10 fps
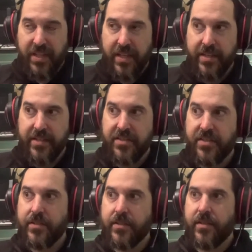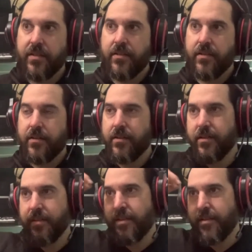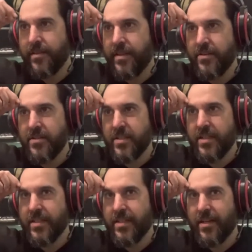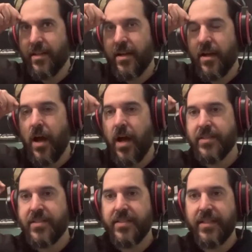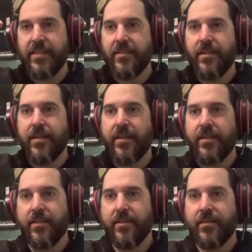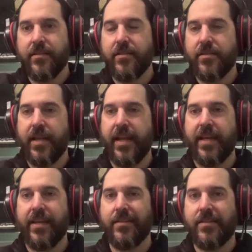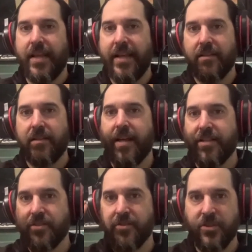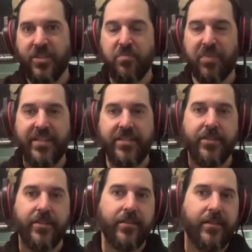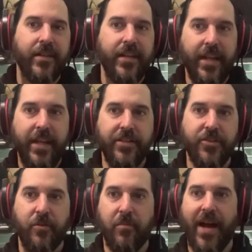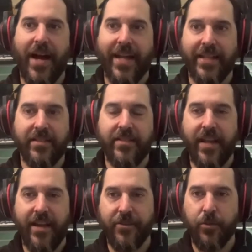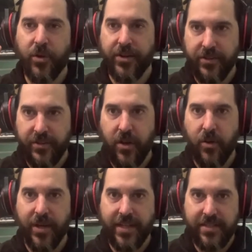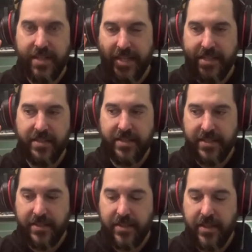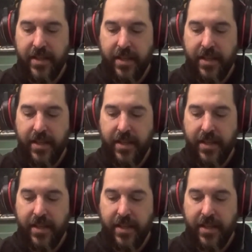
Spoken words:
because there's a constant, say, psychological splinter in your mind everywhere you go, and it's this